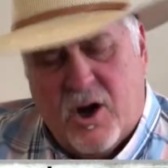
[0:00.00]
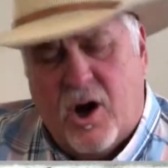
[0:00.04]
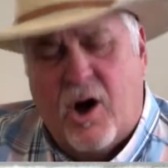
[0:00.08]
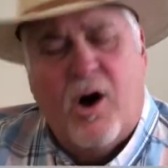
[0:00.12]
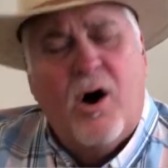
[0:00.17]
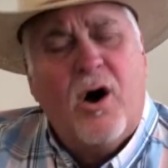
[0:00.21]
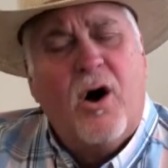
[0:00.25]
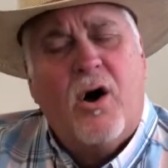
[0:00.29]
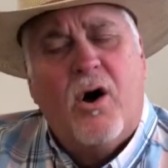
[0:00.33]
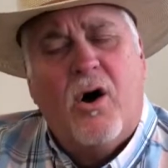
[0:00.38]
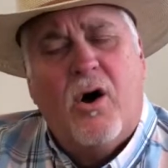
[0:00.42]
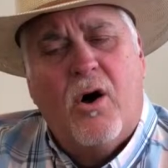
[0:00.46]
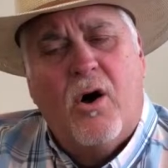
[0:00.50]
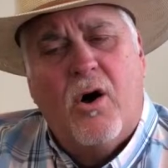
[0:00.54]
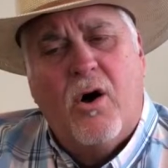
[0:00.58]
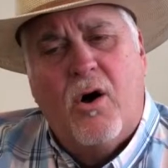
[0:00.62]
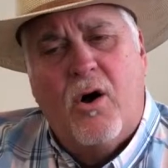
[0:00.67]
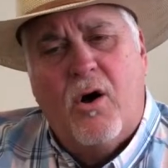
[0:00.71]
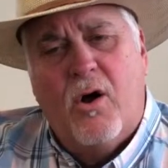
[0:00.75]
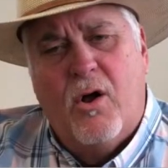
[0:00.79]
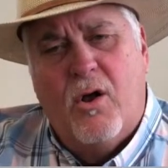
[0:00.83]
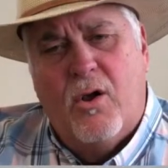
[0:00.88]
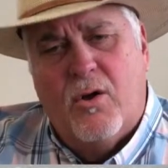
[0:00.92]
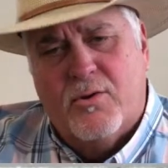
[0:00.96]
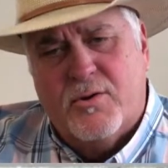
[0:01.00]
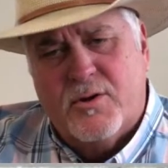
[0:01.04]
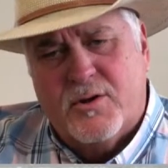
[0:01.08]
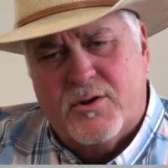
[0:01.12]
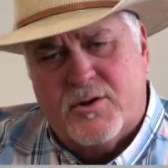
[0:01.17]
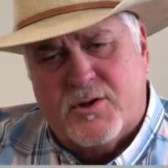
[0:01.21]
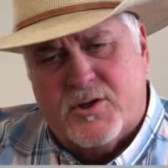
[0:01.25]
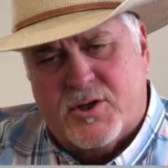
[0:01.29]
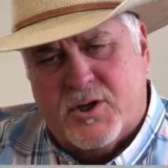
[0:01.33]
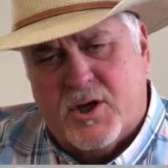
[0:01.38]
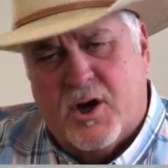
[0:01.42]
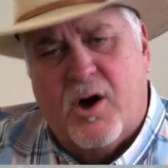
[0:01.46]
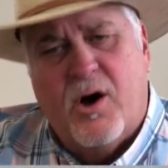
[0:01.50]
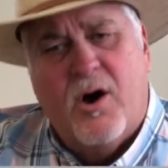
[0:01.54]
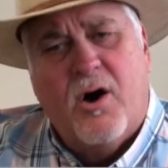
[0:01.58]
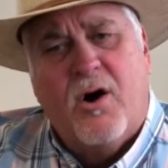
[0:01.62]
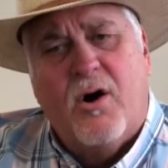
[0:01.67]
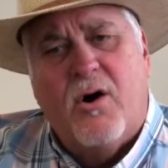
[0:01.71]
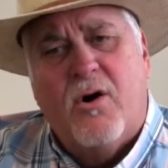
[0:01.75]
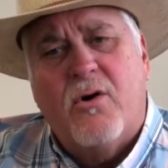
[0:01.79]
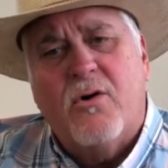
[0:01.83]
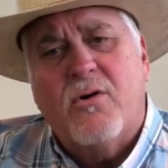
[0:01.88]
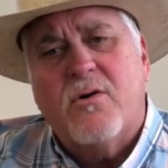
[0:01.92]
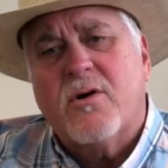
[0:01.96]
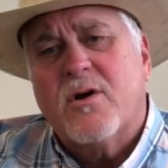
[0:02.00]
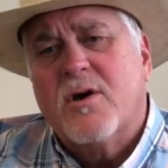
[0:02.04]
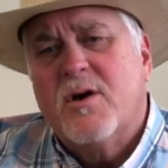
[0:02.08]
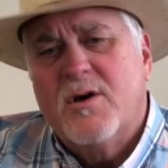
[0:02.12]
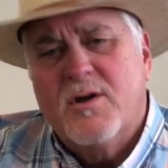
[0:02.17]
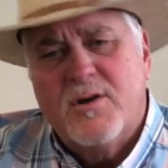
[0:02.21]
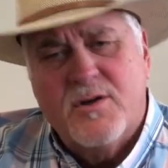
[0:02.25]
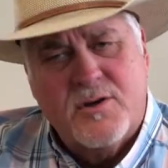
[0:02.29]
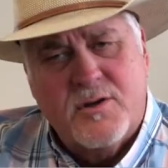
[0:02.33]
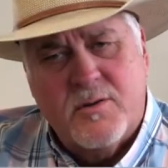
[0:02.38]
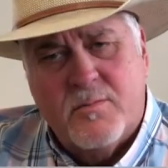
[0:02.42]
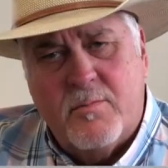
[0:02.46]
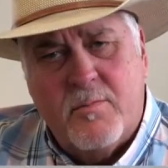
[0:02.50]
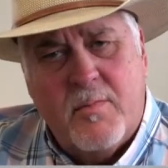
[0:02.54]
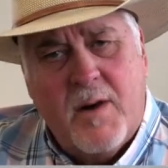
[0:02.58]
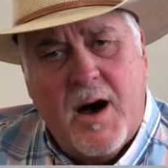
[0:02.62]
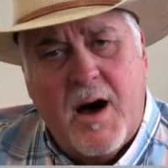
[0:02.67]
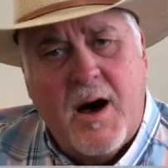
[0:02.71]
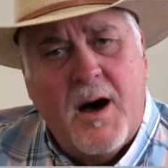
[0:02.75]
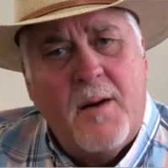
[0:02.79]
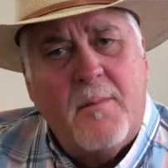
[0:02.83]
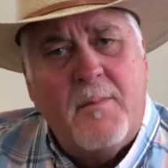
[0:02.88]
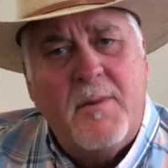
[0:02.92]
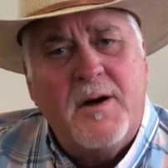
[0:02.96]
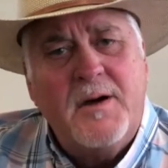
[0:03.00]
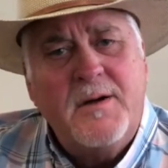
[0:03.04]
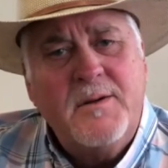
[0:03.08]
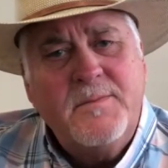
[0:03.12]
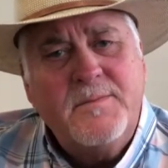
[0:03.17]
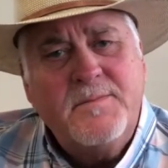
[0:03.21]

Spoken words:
called to talk to Mama,